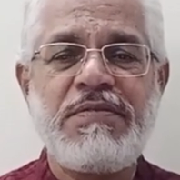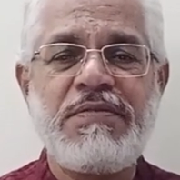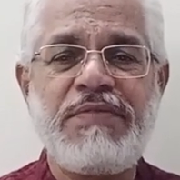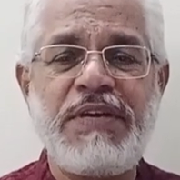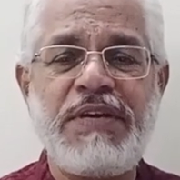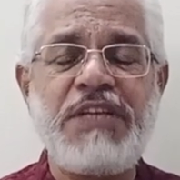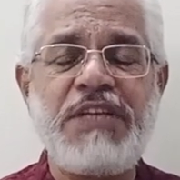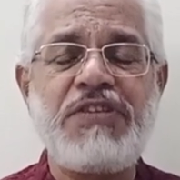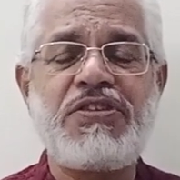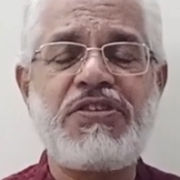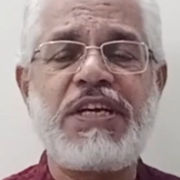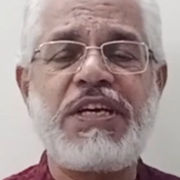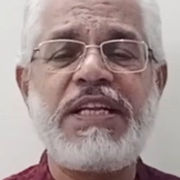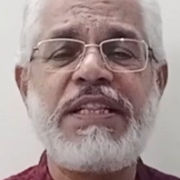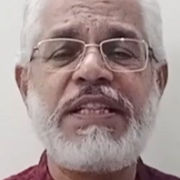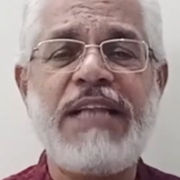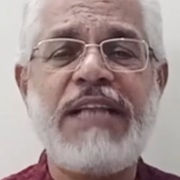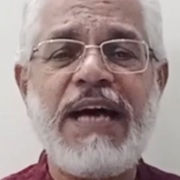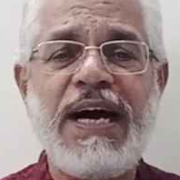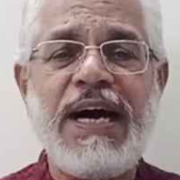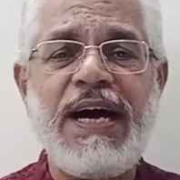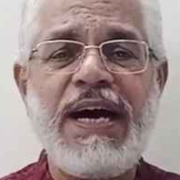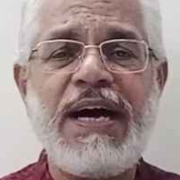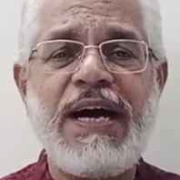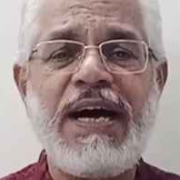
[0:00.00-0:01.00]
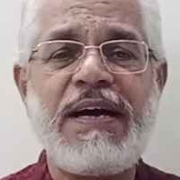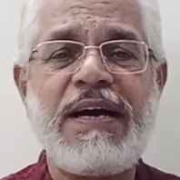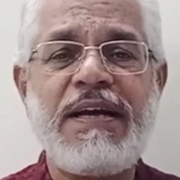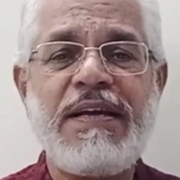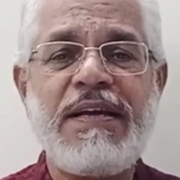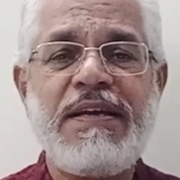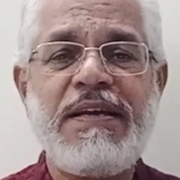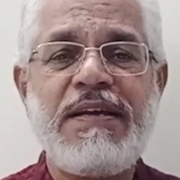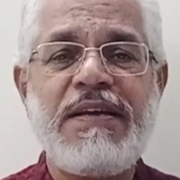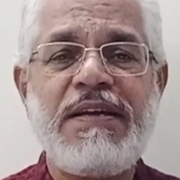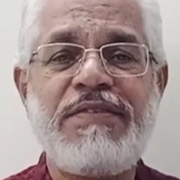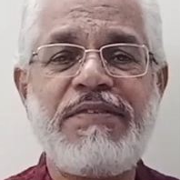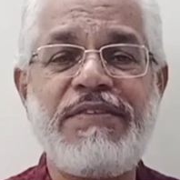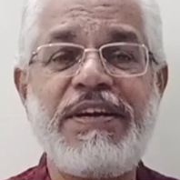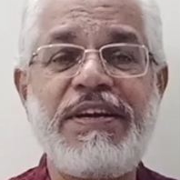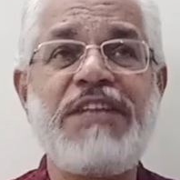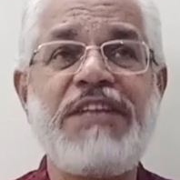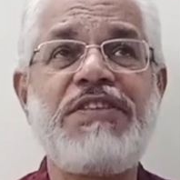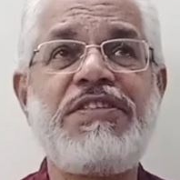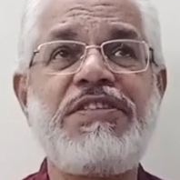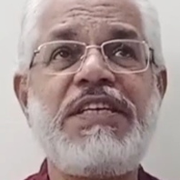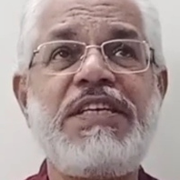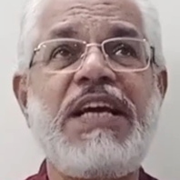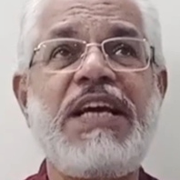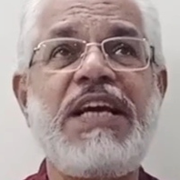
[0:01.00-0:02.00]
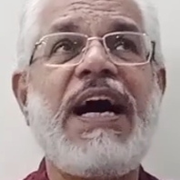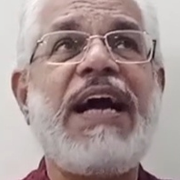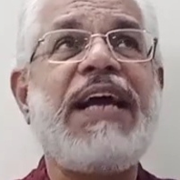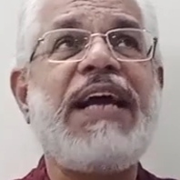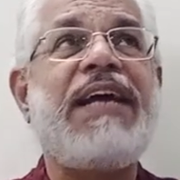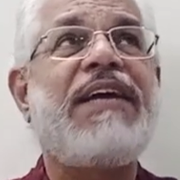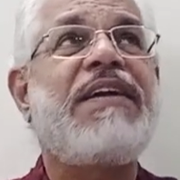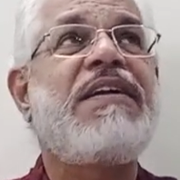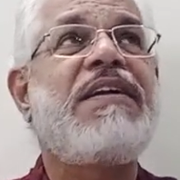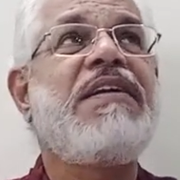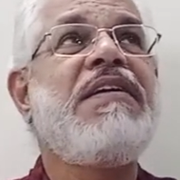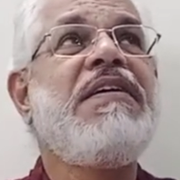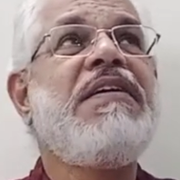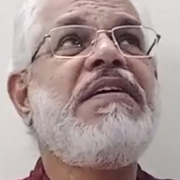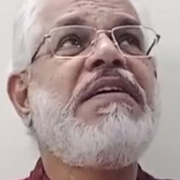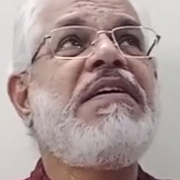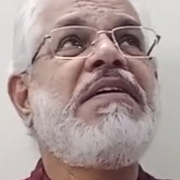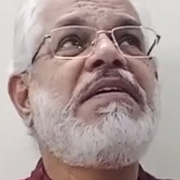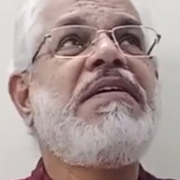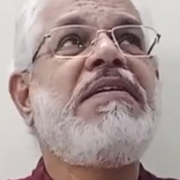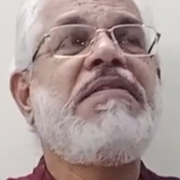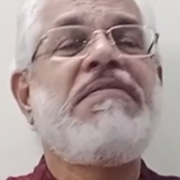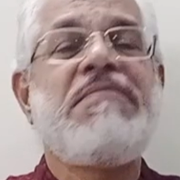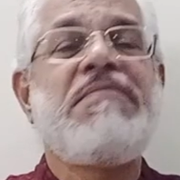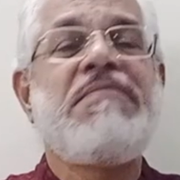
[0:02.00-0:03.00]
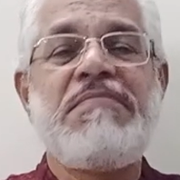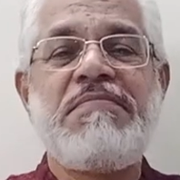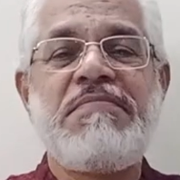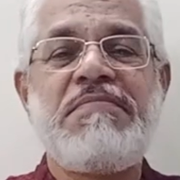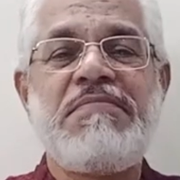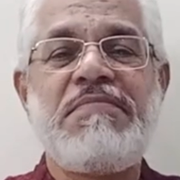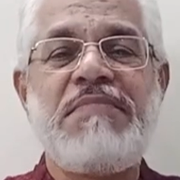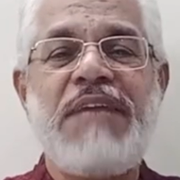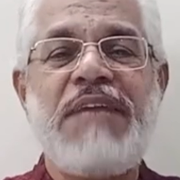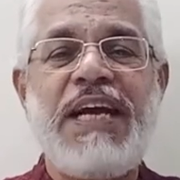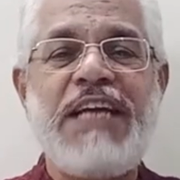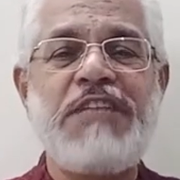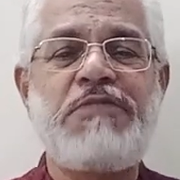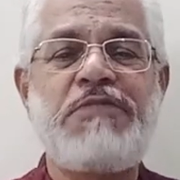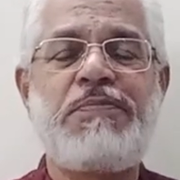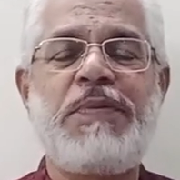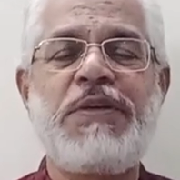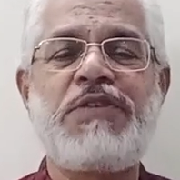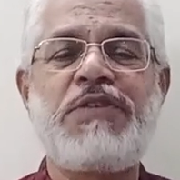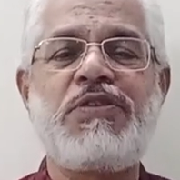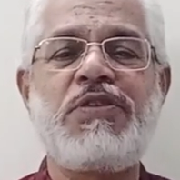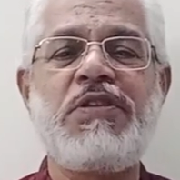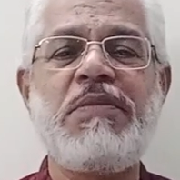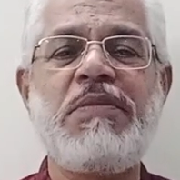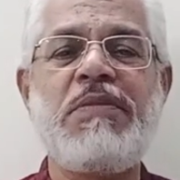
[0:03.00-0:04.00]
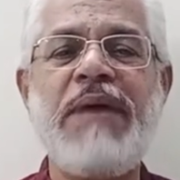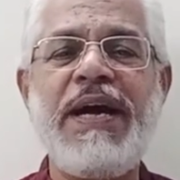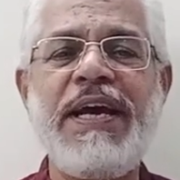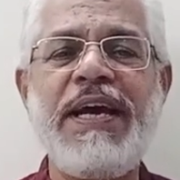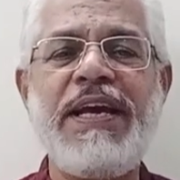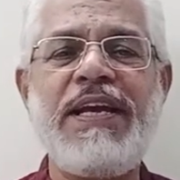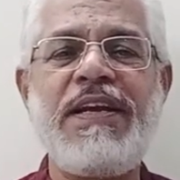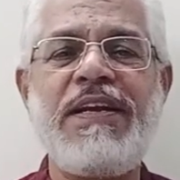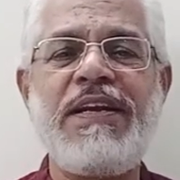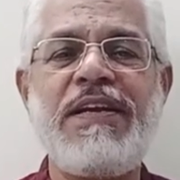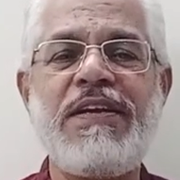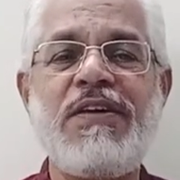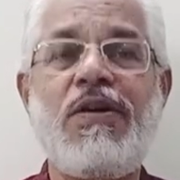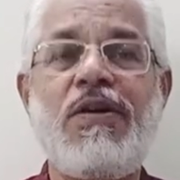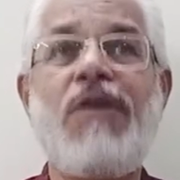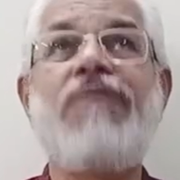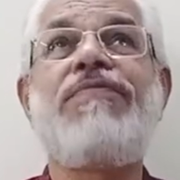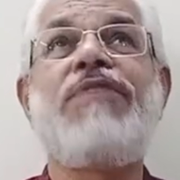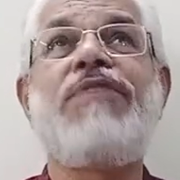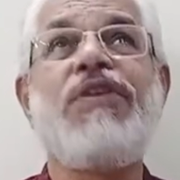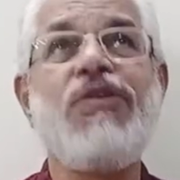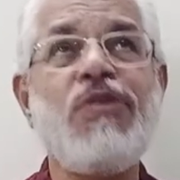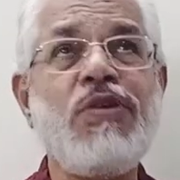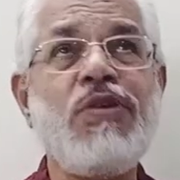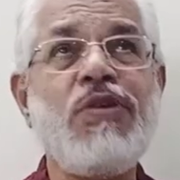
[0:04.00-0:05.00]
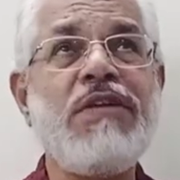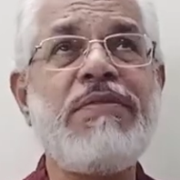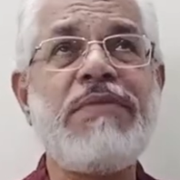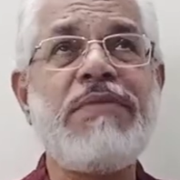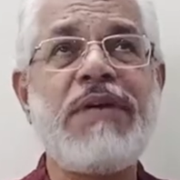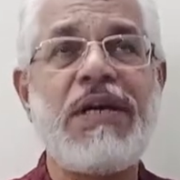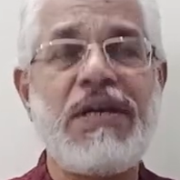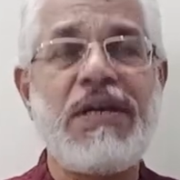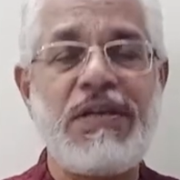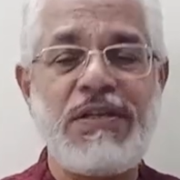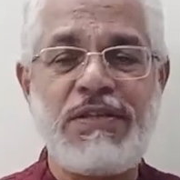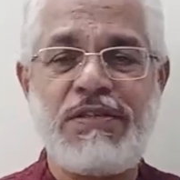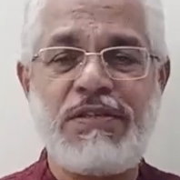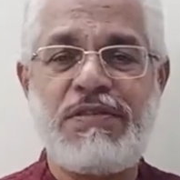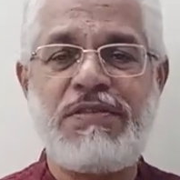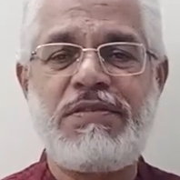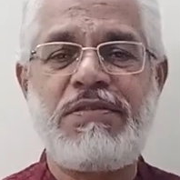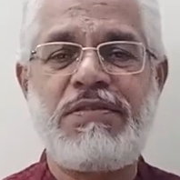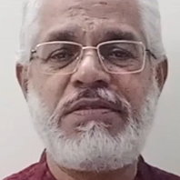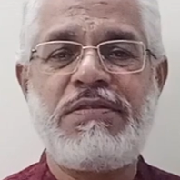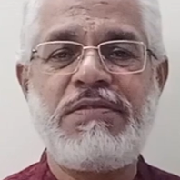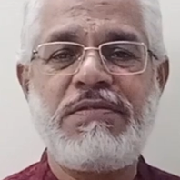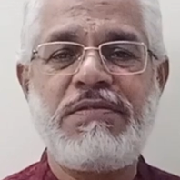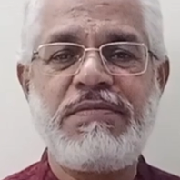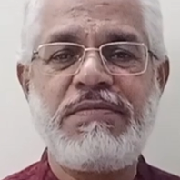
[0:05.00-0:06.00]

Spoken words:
Where is Shraddha? Where is the higher aspects of the mind, of the universe?